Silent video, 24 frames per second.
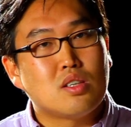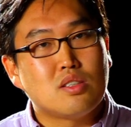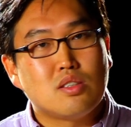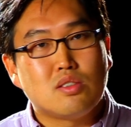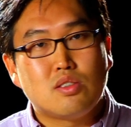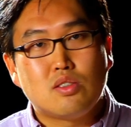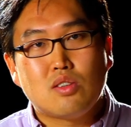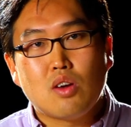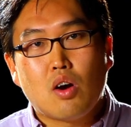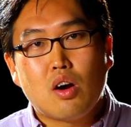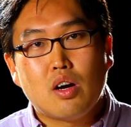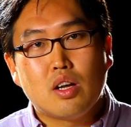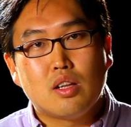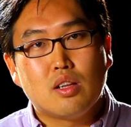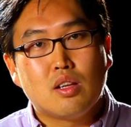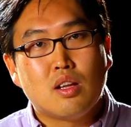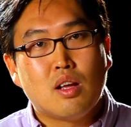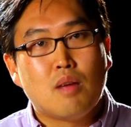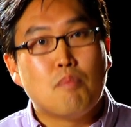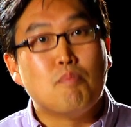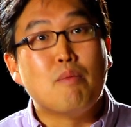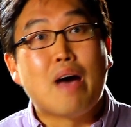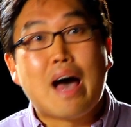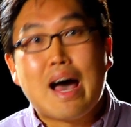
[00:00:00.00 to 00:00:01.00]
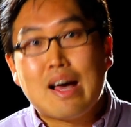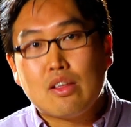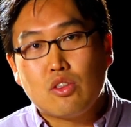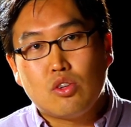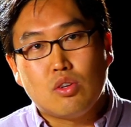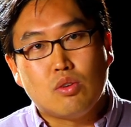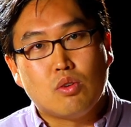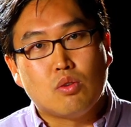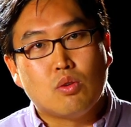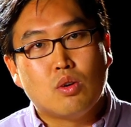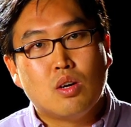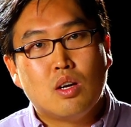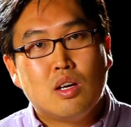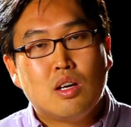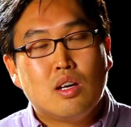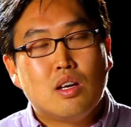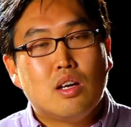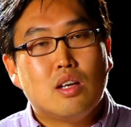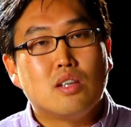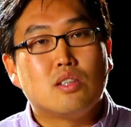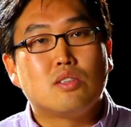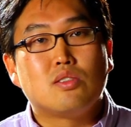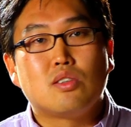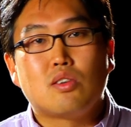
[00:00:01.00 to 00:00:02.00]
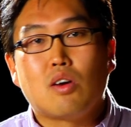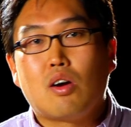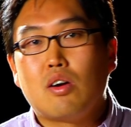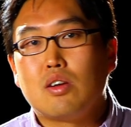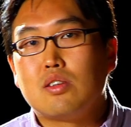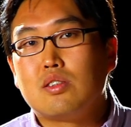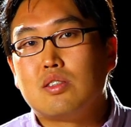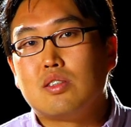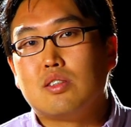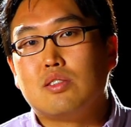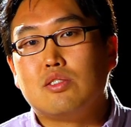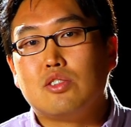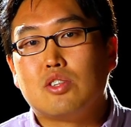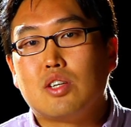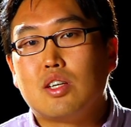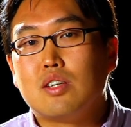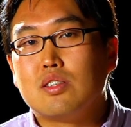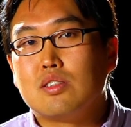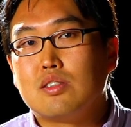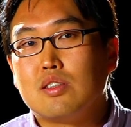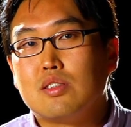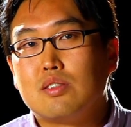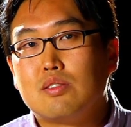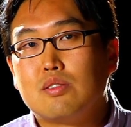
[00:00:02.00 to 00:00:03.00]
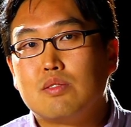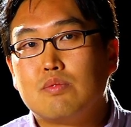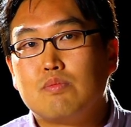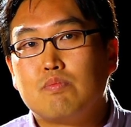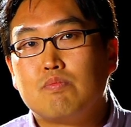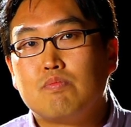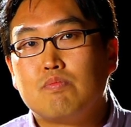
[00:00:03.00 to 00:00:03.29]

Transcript: doesn't start in Matthew, it starts in Genesis.